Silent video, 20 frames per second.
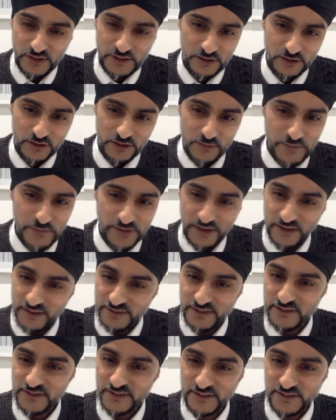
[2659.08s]
not many of the
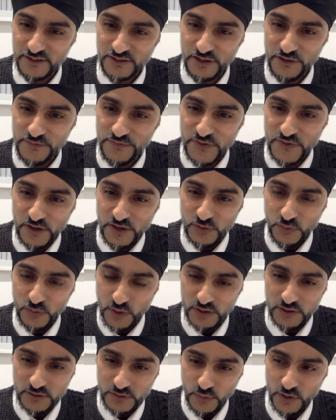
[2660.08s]
cities can do. The
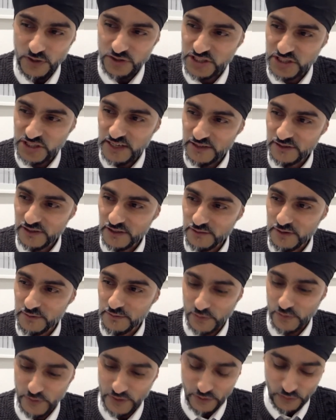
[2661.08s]
one challenge I
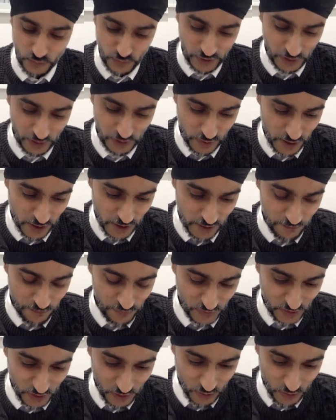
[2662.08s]
remember when we were